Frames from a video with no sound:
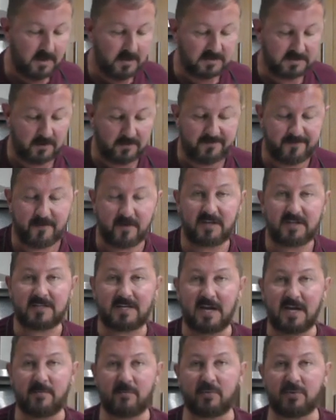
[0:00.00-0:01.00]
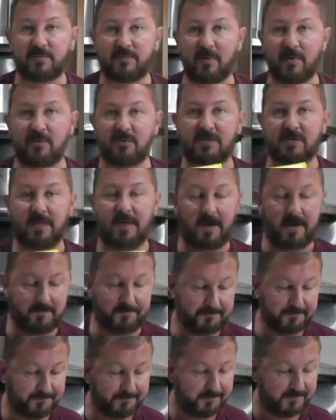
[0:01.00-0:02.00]
So three tablespoons of that.
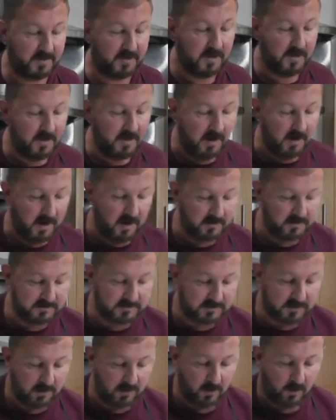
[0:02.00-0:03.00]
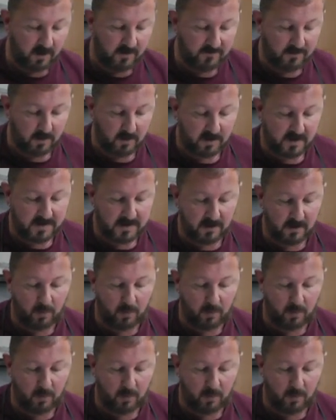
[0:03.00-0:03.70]
And uh, I've got here